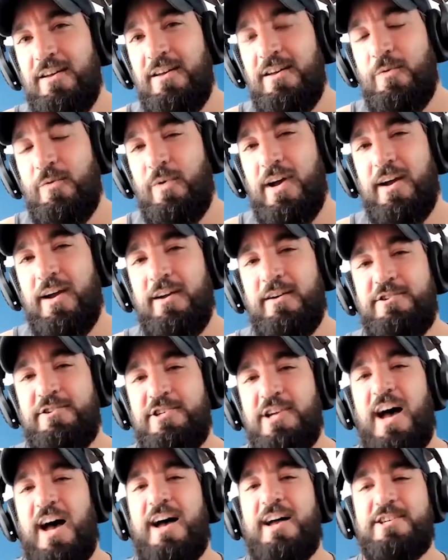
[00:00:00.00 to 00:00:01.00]
where
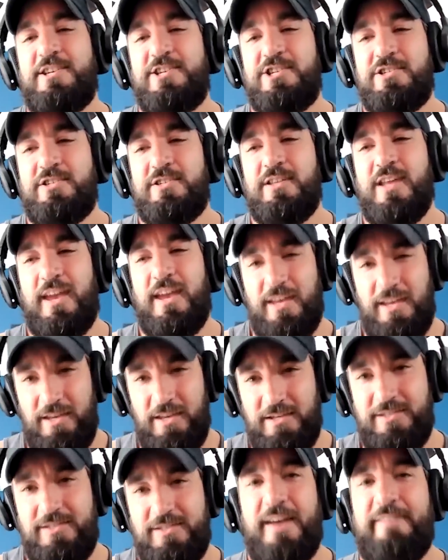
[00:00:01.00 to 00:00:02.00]
Josh like
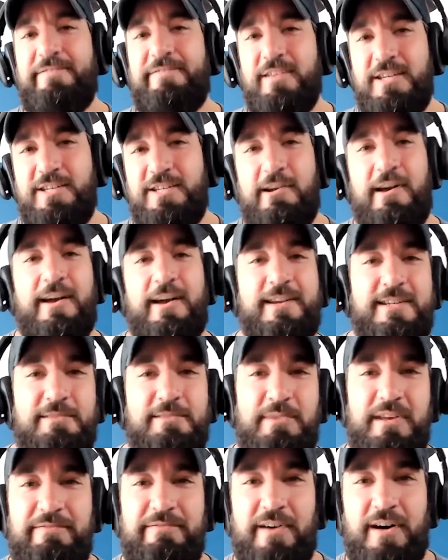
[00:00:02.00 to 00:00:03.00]
he's definitely trying to
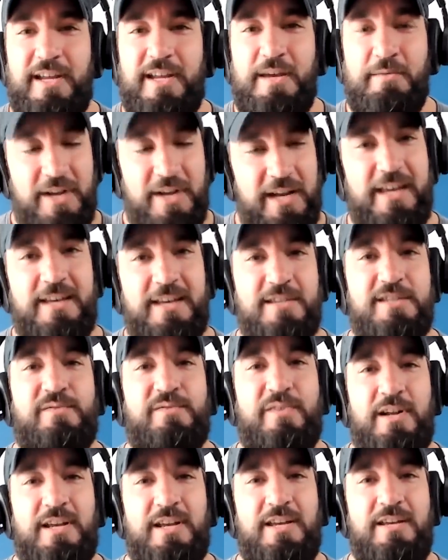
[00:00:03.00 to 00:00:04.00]
be funny, but he is
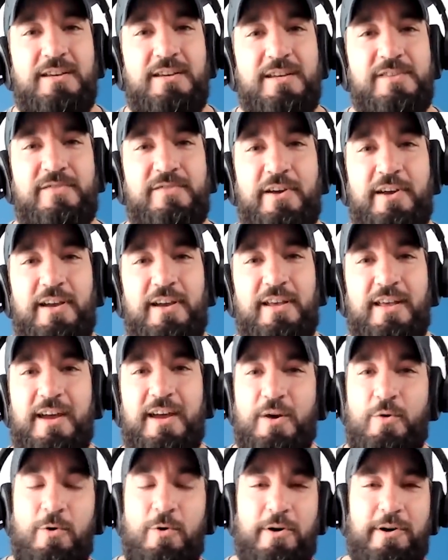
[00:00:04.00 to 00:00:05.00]
funny. he's very
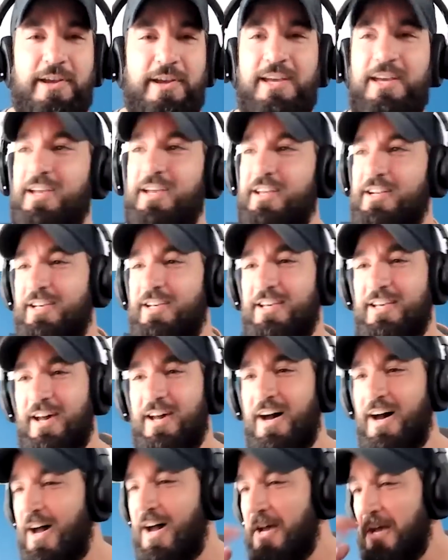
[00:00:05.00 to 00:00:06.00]
like quirky and he
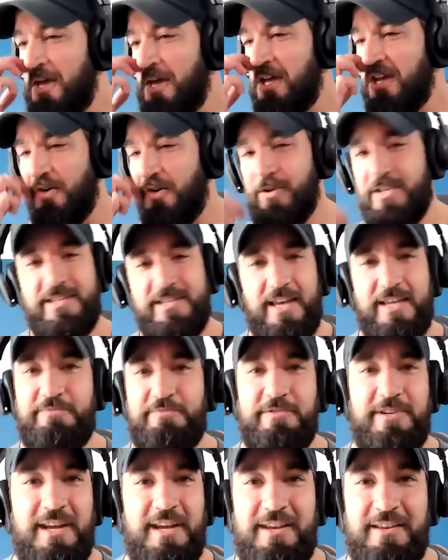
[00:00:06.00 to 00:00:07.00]
uh he always says
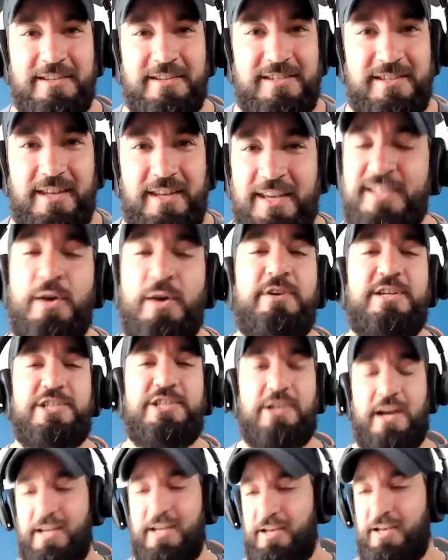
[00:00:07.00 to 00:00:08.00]
ridiculous things. He's always
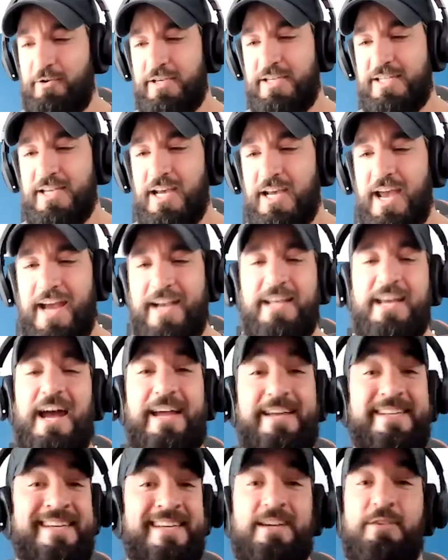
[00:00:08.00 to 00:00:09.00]
trying. He always any
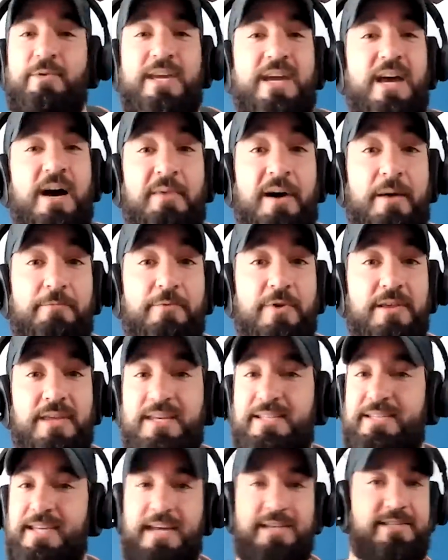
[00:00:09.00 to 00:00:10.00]
idea we come up with,
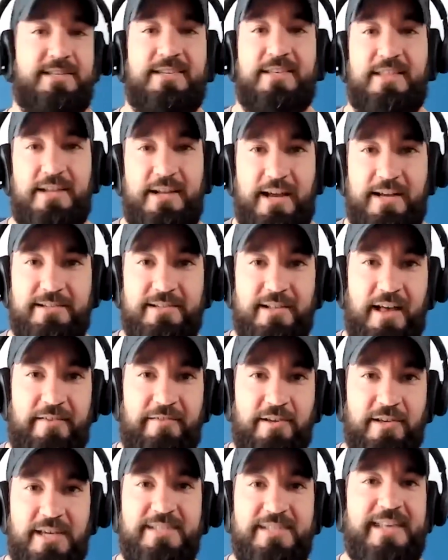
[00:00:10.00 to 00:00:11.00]
he takes it to the next
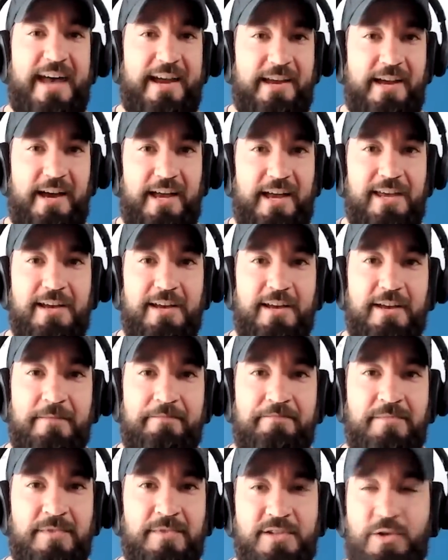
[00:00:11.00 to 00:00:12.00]
level. He's that guy.
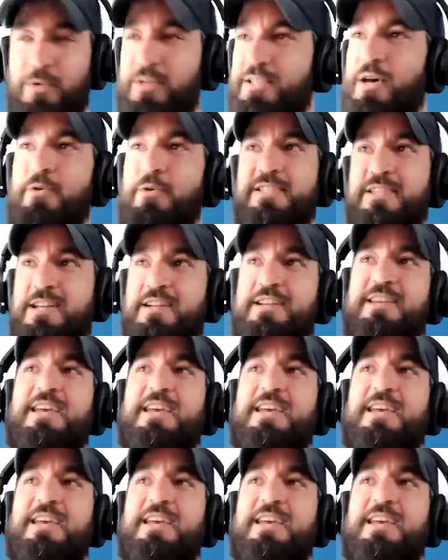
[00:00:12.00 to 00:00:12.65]
So he's always going to